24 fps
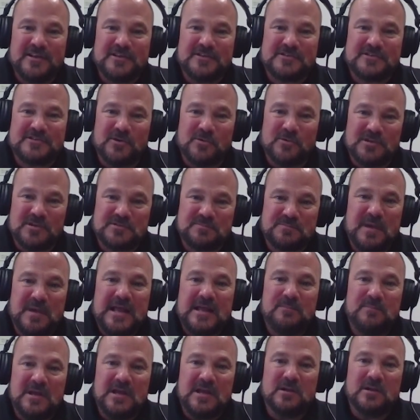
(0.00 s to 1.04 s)
So it's
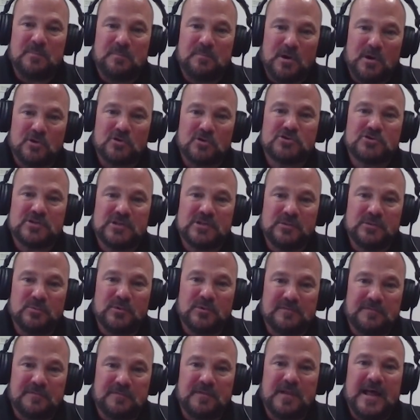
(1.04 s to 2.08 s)
made me to personally
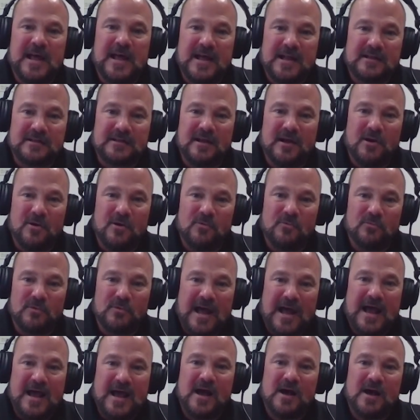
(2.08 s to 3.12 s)
reflect on
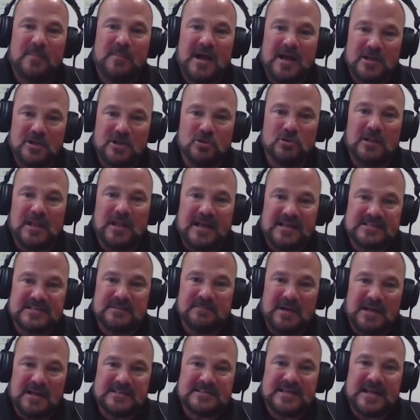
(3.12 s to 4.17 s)
how am I utilizing
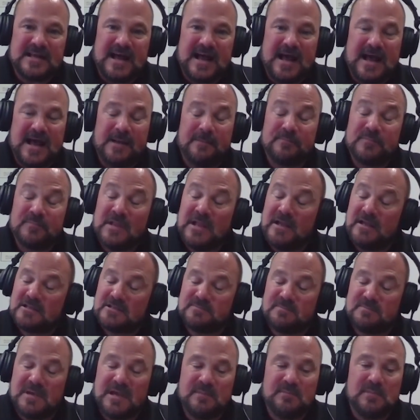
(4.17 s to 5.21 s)
my time.
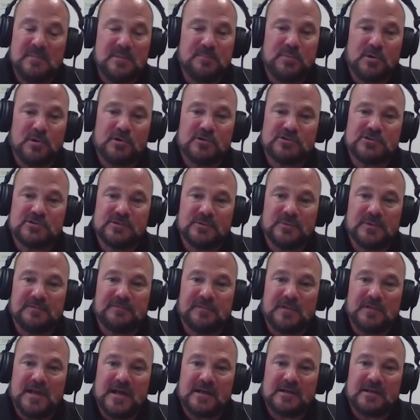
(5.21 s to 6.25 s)
It's made me personally
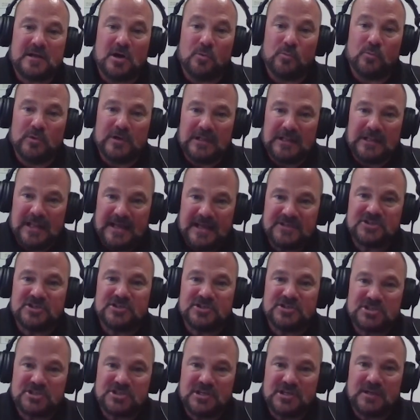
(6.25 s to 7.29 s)
reflect on
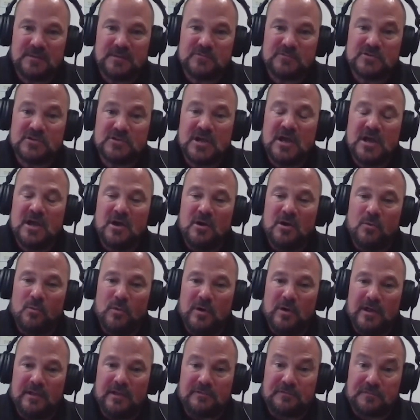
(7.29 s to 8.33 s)
relationships
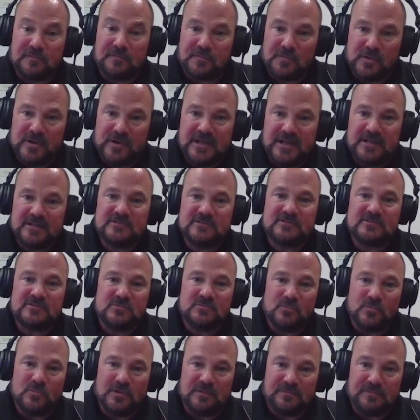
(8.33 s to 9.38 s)
with friends,
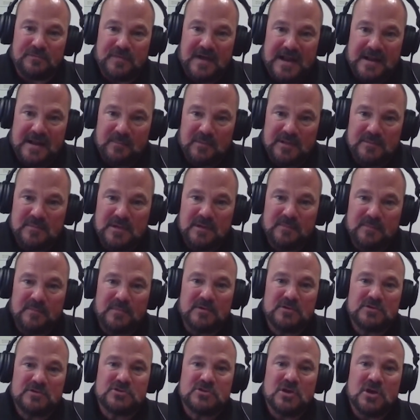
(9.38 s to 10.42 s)
with family
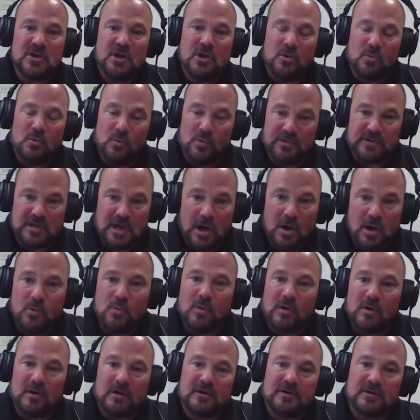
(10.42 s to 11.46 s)
members, with
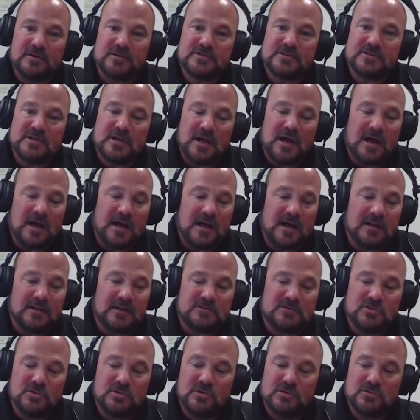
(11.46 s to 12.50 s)
coworkers uh,
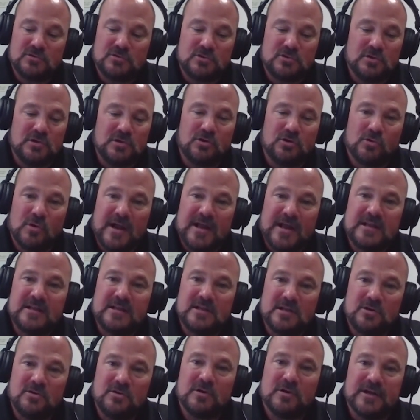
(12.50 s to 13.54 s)
to to a great
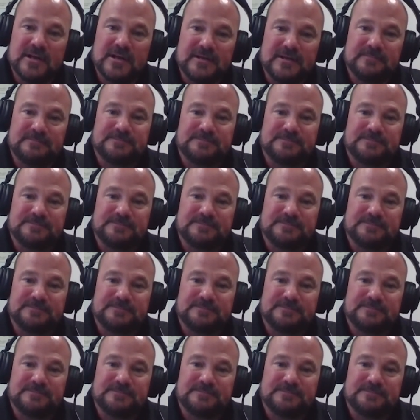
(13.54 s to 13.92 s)
degree.